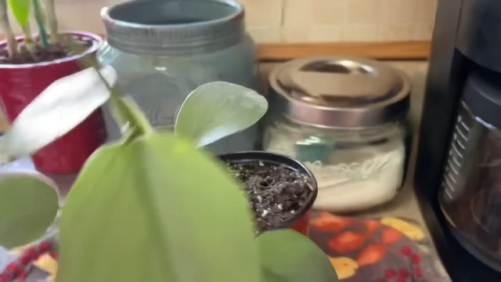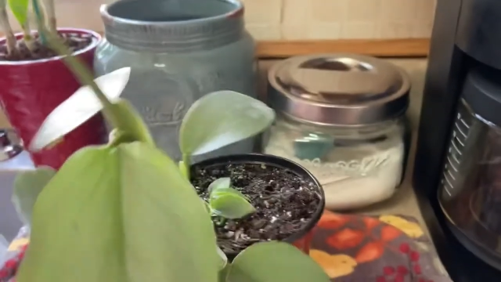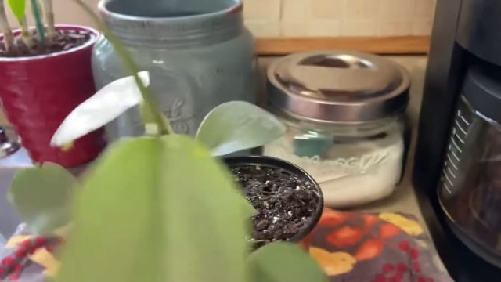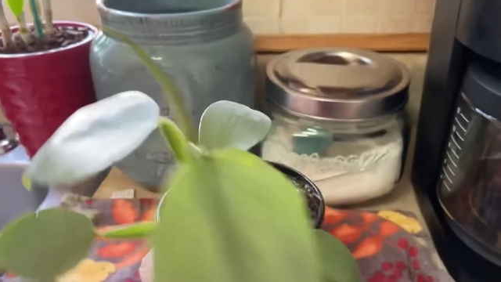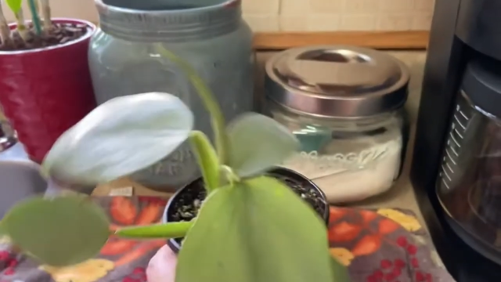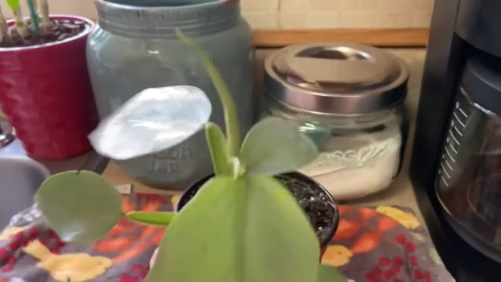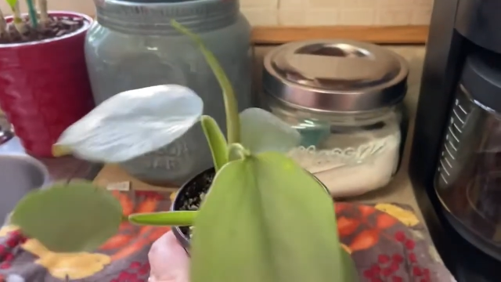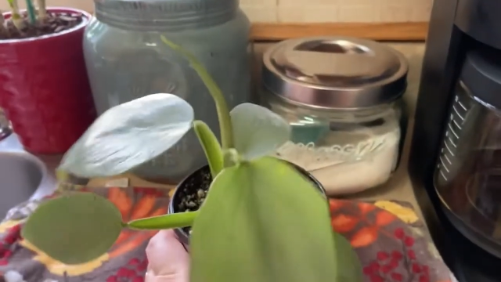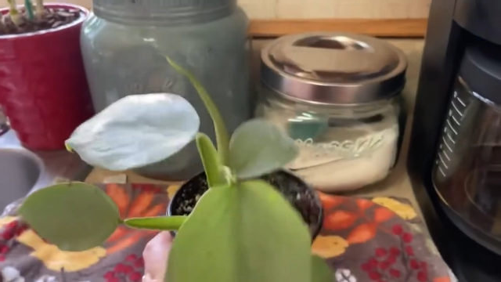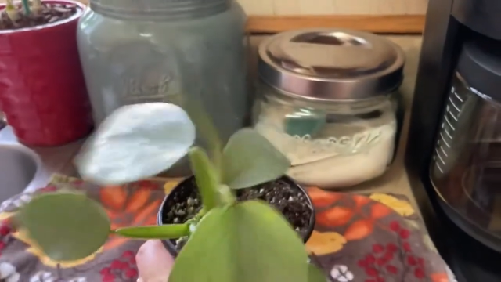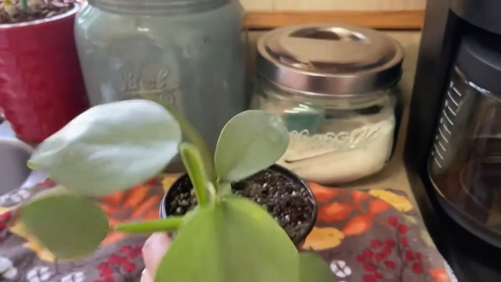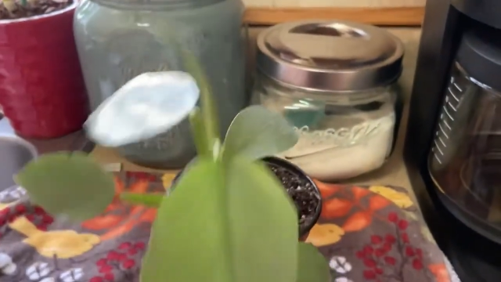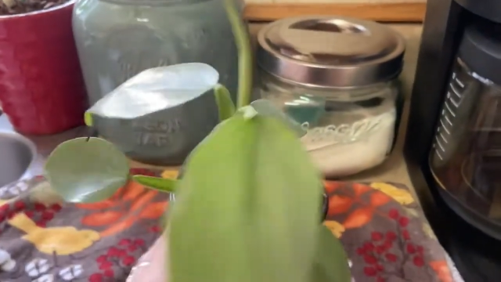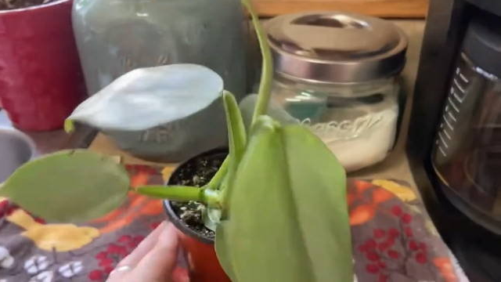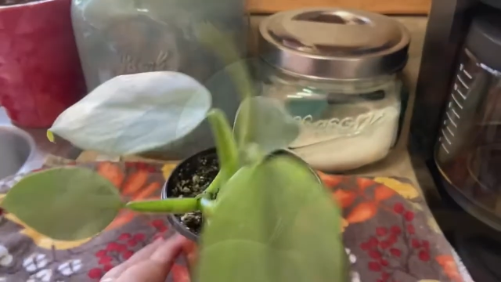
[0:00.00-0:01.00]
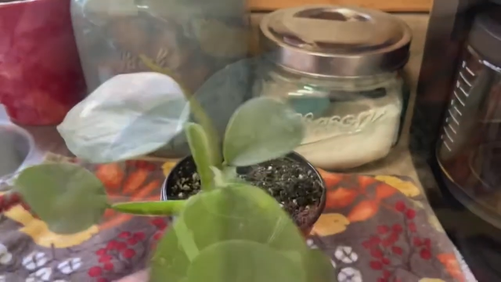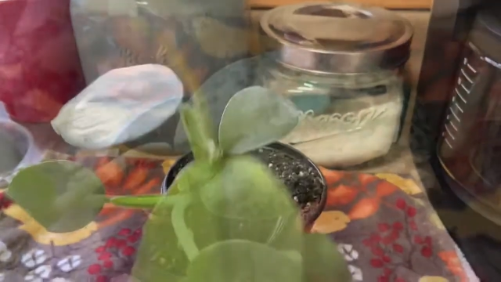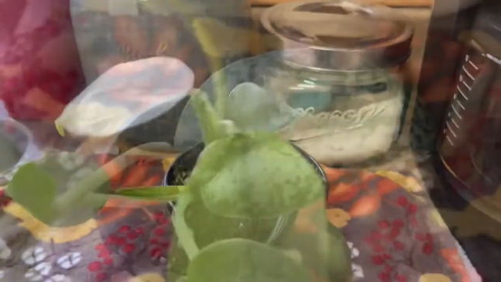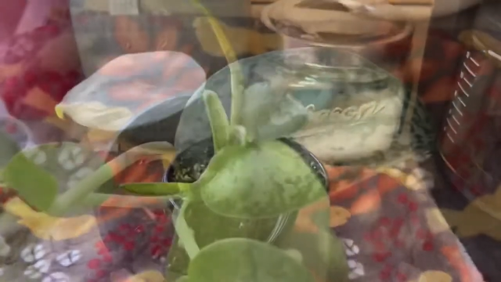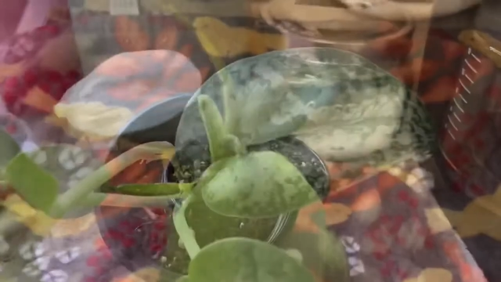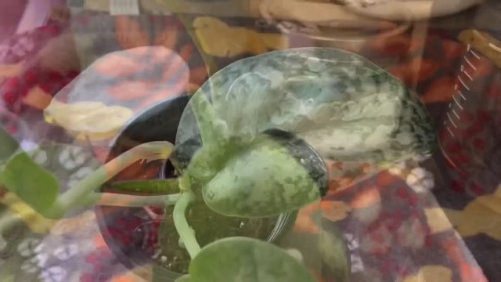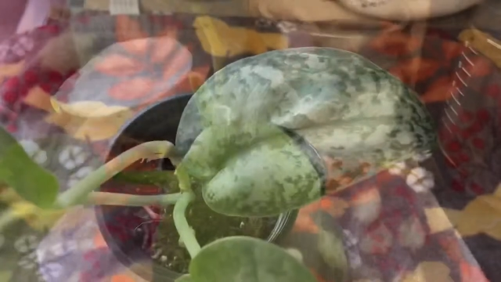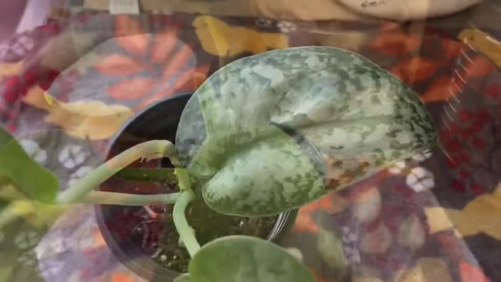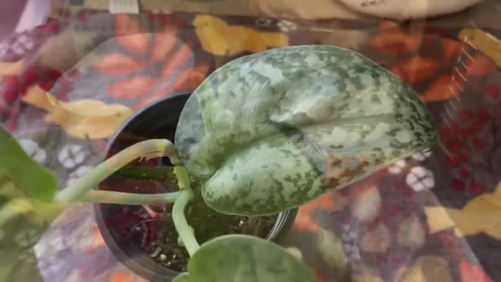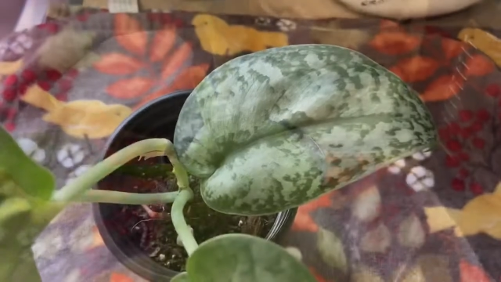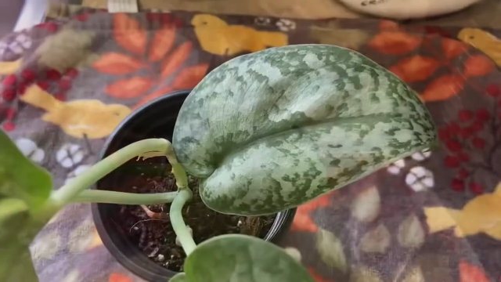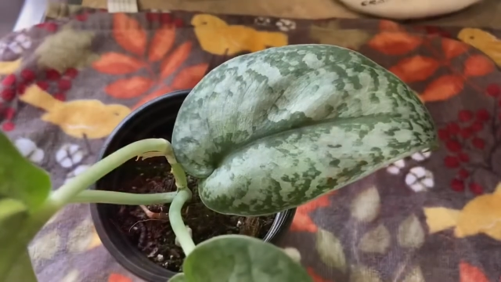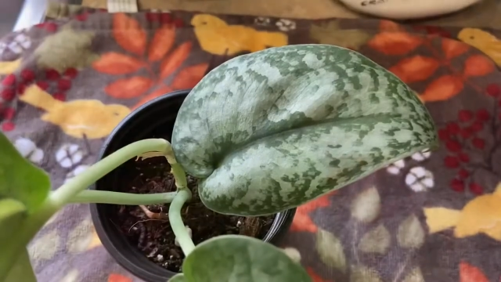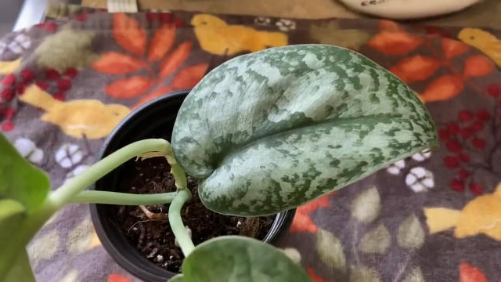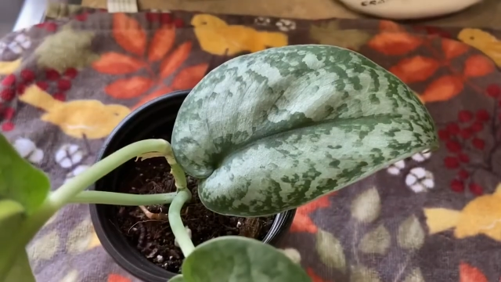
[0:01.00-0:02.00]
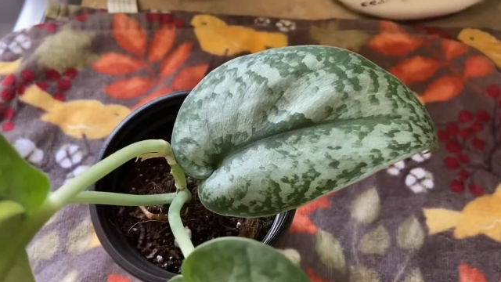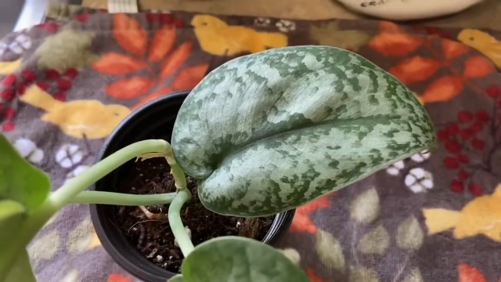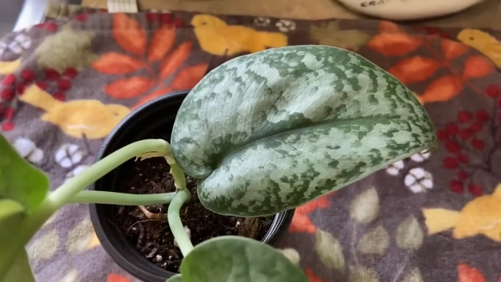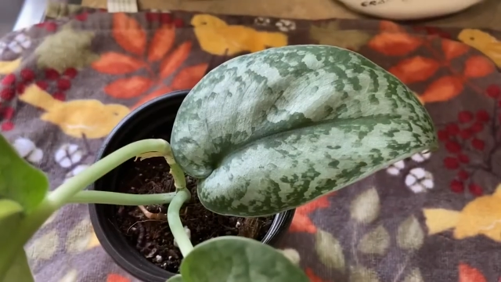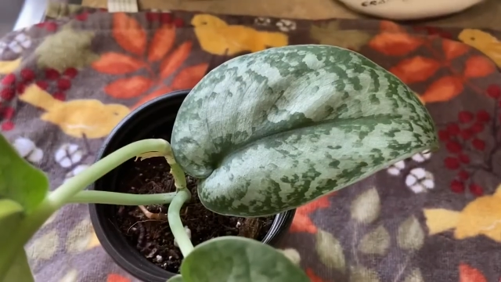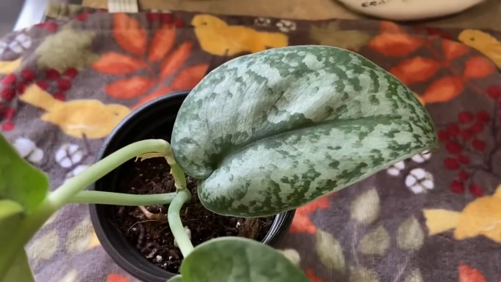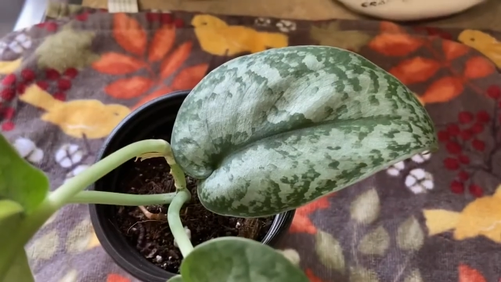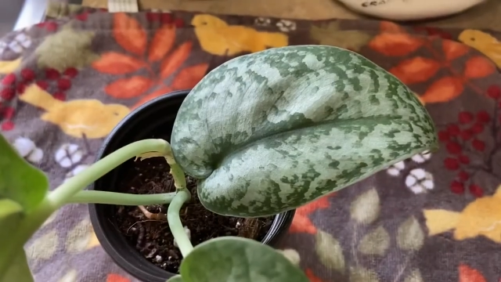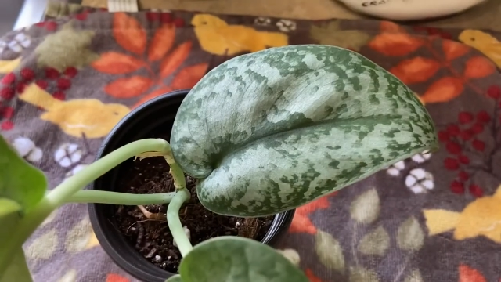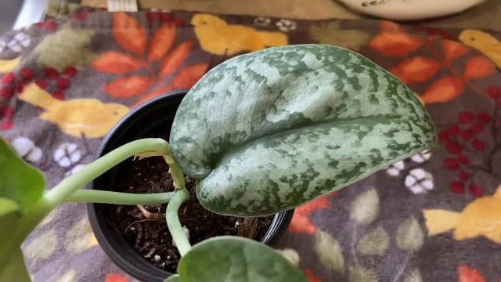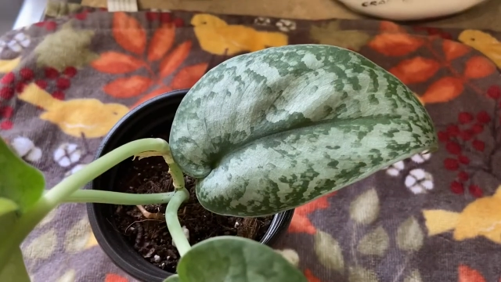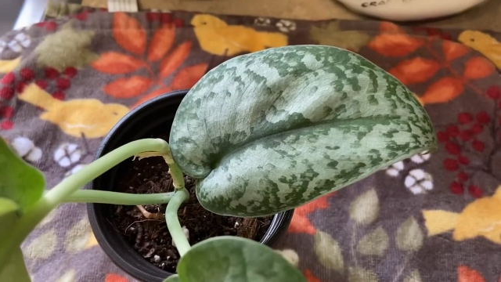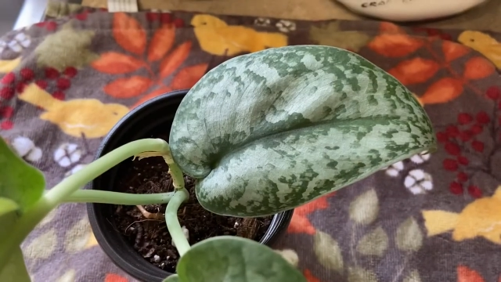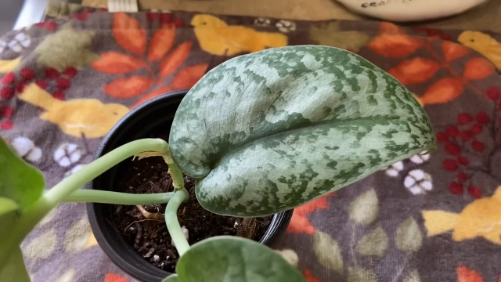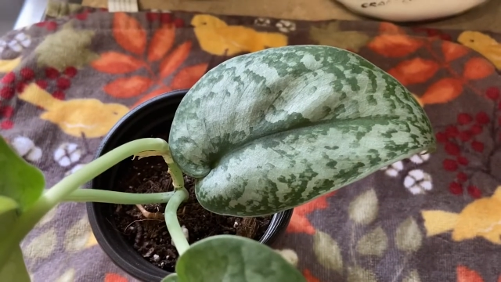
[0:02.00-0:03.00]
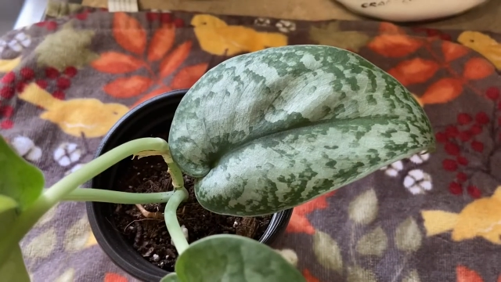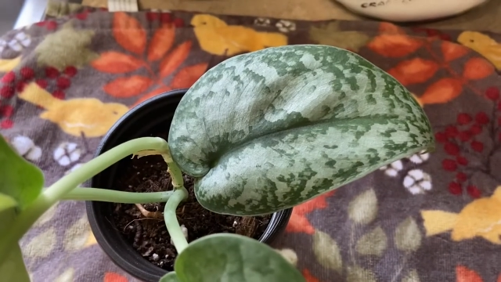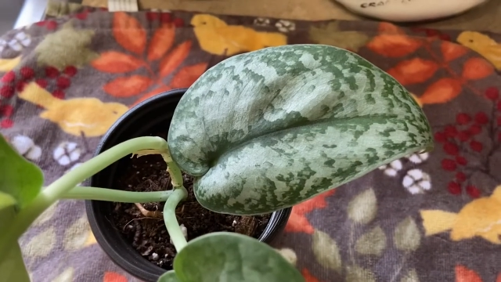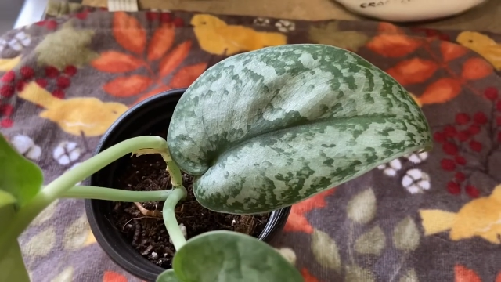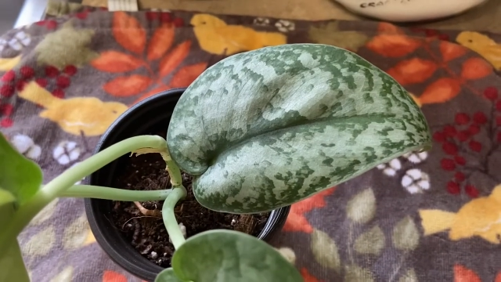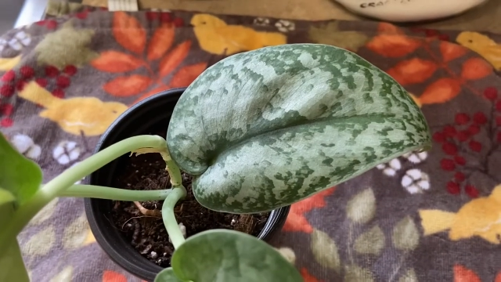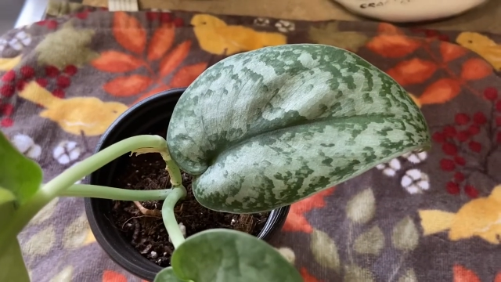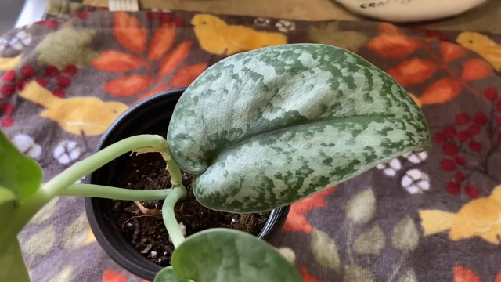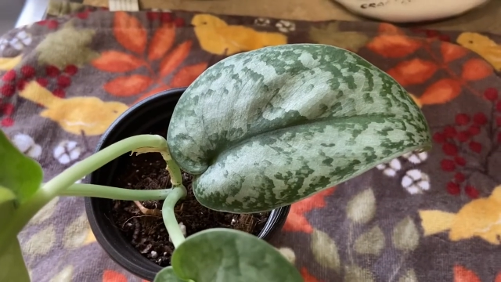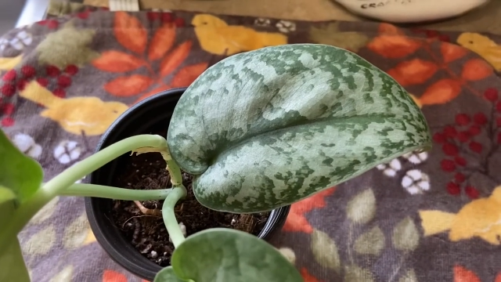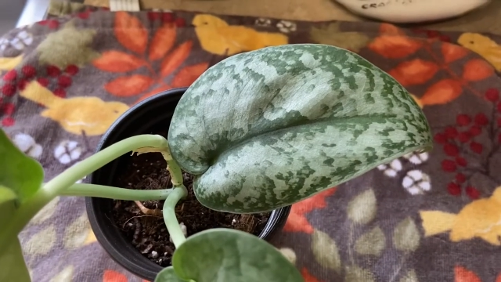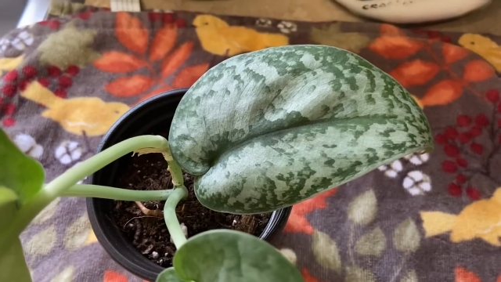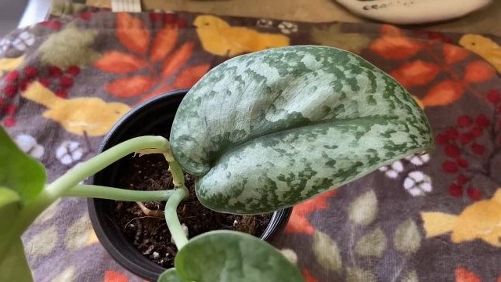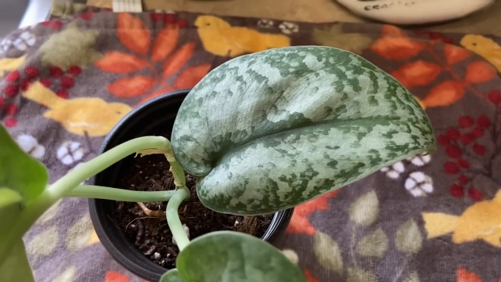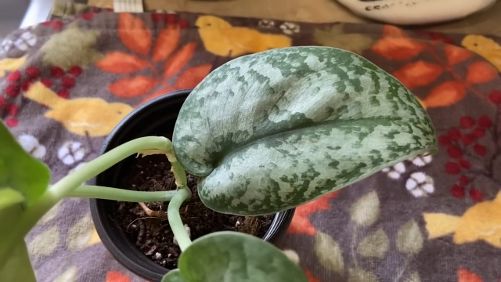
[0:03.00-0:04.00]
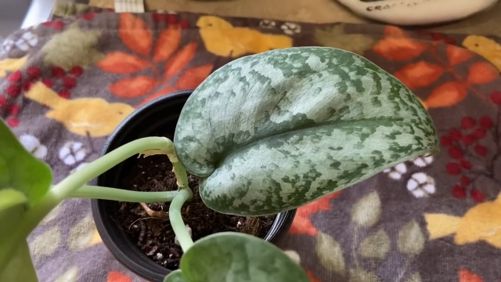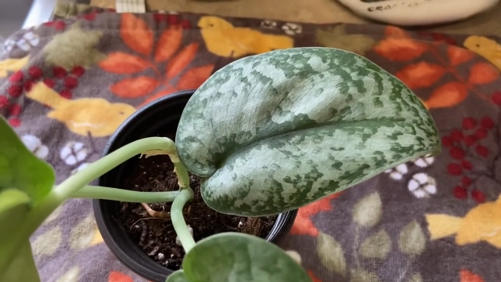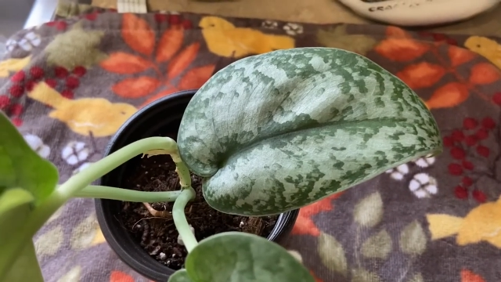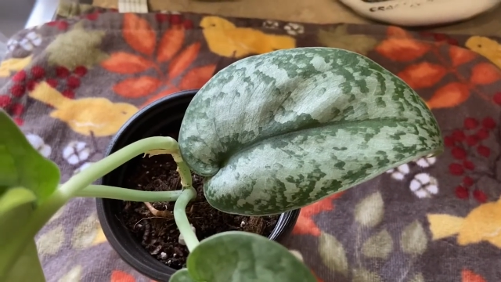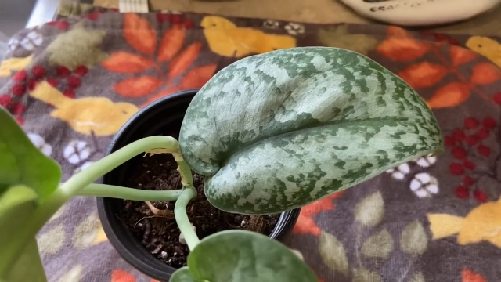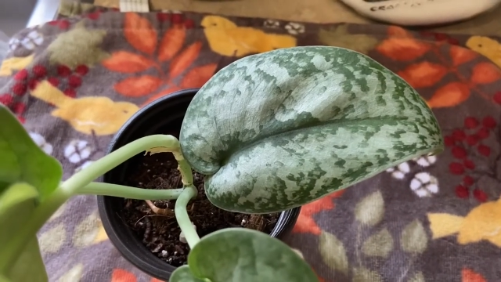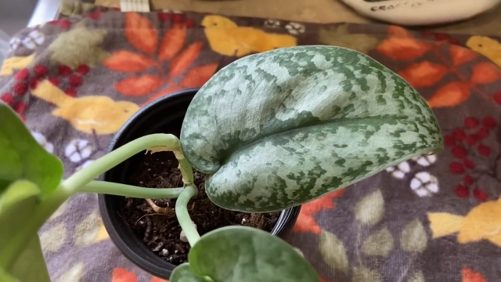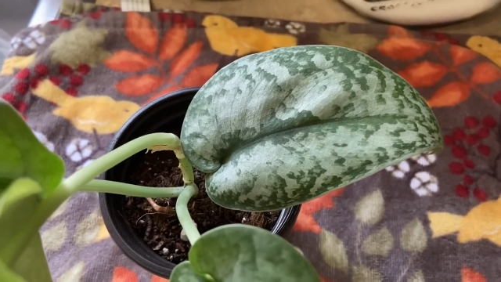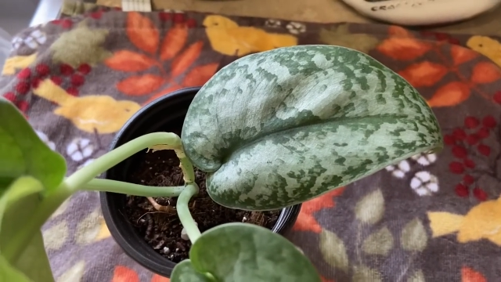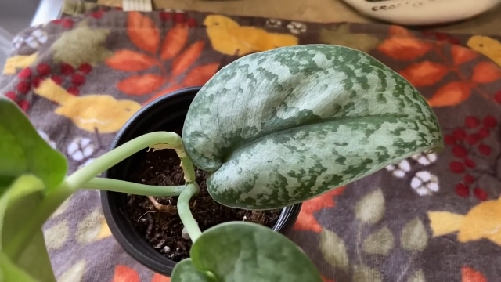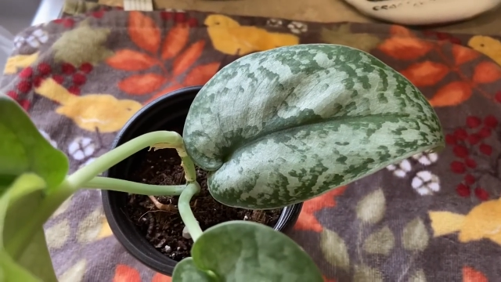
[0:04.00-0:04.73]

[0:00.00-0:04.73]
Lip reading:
No face is visible, so there are no lips to read.